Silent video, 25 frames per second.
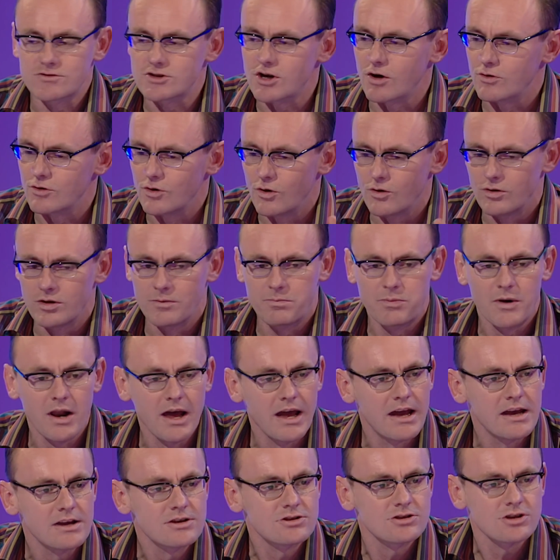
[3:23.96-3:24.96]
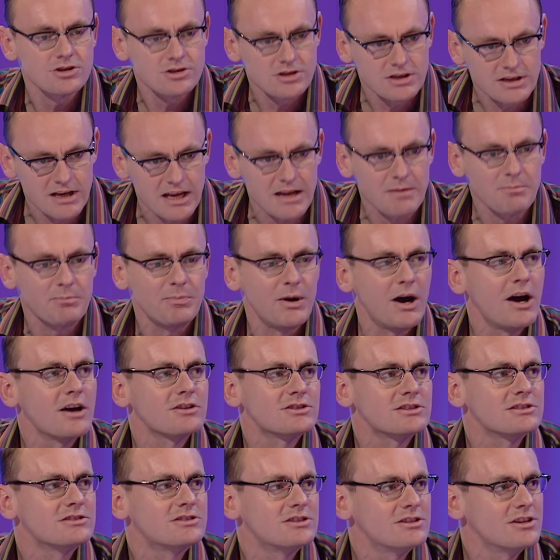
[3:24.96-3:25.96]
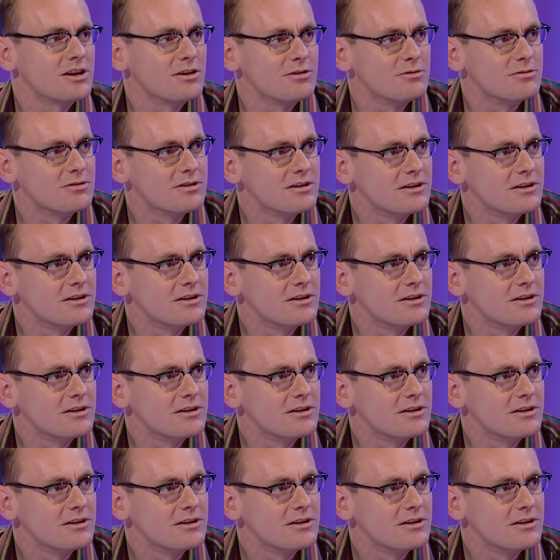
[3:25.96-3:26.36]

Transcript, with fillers: "I've told all the players just to keep passing to you."